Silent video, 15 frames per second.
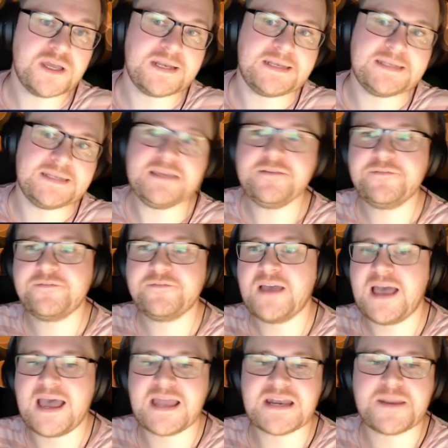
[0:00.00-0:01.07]
Leaf,
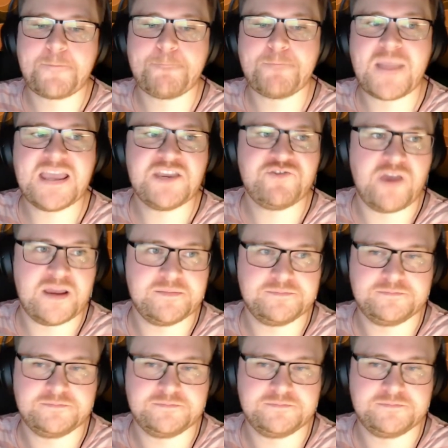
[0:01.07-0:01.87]
and Micra?